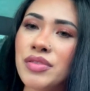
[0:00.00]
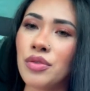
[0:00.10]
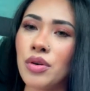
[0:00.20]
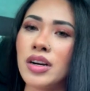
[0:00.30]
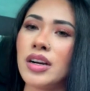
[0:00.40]

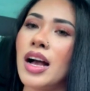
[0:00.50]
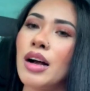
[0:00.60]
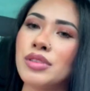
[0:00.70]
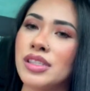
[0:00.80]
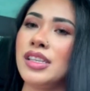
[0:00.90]
Before
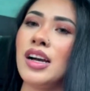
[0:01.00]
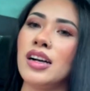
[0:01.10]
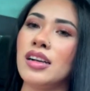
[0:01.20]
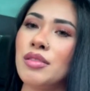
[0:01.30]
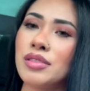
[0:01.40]
I was
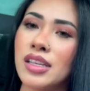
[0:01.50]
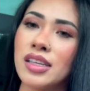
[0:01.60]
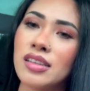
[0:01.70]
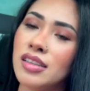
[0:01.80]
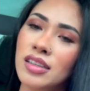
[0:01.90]
young, I was
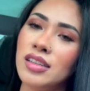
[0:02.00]
like,